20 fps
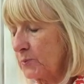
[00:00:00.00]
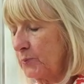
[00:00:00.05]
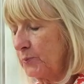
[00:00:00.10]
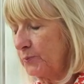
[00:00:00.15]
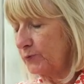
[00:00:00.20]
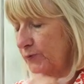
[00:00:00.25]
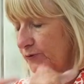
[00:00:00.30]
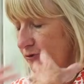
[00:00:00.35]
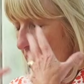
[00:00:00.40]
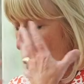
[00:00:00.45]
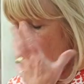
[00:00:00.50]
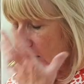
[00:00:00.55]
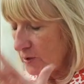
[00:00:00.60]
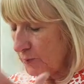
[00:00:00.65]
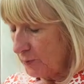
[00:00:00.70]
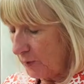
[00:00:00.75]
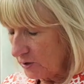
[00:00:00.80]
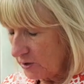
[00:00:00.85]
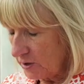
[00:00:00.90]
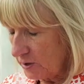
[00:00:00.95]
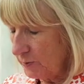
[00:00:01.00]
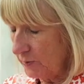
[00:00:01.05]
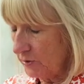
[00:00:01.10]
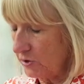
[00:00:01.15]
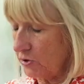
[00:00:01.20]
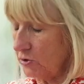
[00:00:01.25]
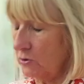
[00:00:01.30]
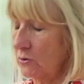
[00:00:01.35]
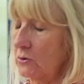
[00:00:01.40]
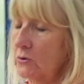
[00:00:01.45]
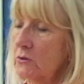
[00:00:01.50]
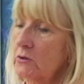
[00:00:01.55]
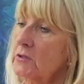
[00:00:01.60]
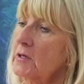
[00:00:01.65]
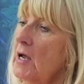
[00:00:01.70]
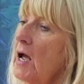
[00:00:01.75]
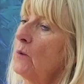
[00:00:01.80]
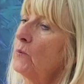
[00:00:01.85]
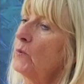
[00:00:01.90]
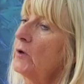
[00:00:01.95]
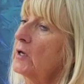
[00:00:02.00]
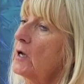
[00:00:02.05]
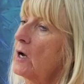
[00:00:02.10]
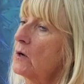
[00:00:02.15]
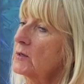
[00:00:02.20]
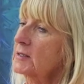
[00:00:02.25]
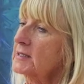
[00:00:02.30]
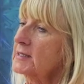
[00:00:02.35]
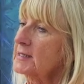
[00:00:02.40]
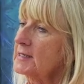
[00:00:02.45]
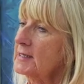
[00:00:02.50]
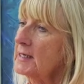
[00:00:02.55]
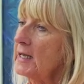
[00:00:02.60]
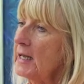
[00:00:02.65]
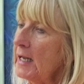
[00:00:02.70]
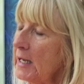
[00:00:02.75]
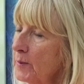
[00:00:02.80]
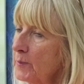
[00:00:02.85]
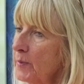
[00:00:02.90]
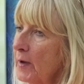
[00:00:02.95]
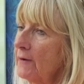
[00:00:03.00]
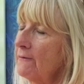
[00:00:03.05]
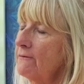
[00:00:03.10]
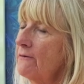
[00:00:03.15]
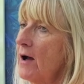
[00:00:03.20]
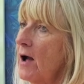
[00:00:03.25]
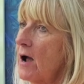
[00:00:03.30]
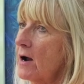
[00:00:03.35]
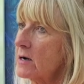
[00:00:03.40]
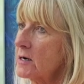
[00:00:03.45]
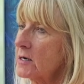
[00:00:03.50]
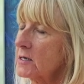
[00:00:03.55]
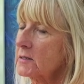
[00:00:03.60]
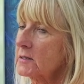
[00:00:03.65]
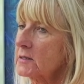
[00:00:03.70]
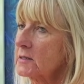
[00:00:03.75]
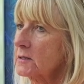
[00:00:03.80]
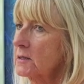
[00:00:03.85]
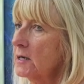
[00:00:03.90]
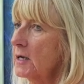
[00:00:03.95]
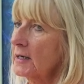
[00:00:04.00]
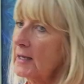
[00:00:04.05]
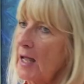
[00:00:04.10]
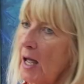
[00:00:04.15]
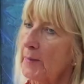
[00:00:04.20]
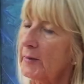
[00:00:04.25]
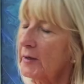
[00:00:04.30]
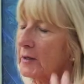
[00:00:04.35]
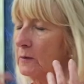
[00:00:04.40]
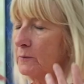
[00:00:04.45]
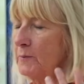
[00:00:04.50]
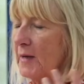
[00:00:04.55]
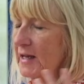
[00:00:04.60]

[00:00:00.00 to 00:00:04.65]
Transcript: the child's body matures and we go asleep, various chemical